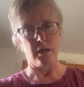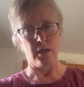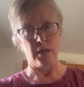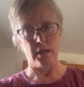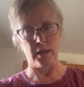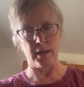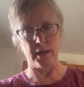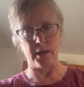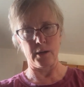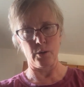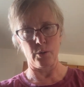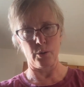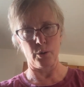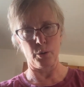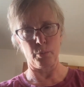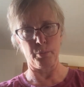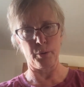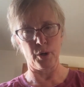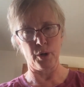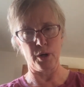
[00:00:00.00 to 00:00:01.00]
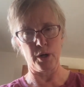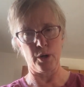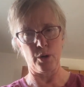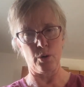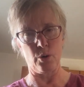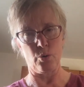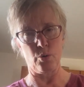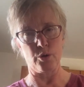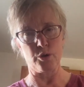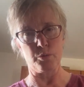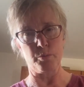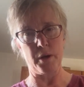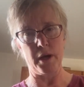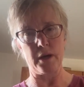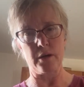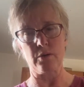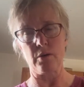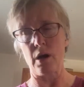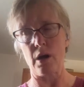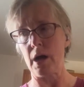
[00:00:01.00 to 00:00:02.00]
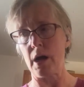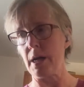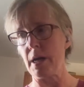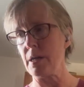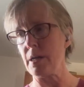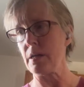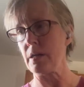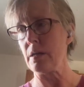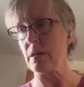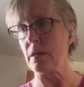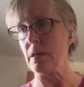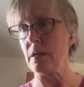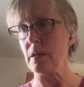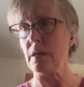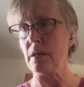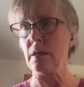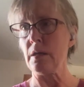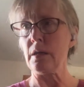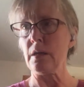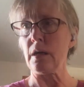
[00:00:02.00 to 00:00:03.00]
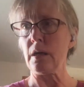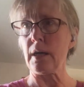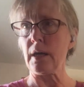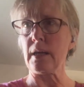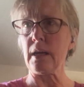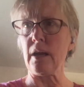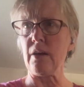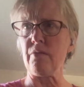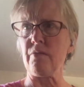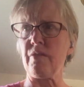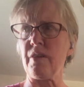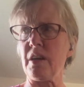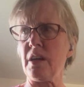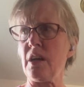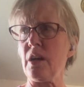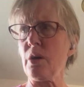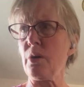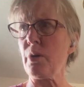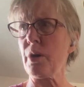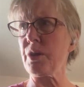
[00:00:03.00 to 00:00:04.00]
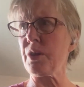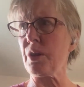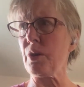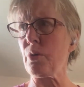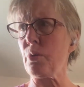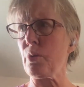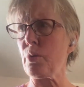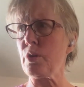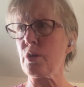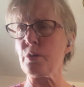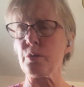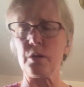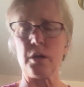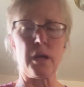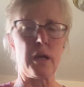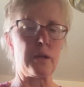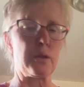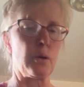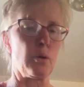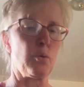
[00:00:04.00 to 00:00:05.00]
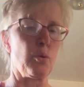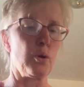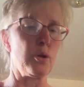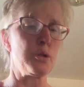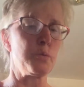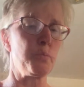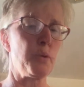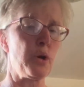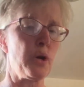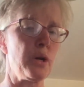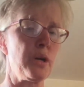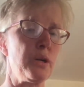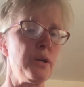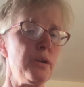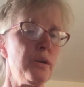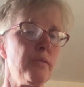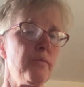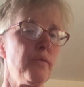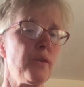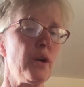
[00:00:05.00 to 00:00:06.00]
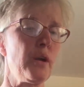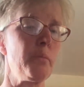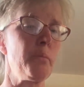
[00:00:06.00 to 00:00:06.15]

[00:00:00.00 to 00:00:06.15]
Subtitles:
and I go to the barn and horseback ride. I can't video at the horse barn very